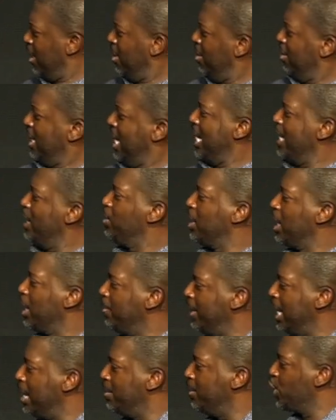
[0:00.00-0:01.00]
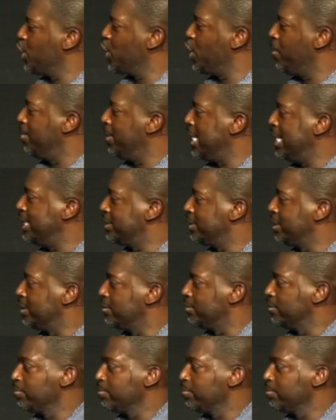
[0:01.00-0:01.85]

okay, you want to blame it on your blessing.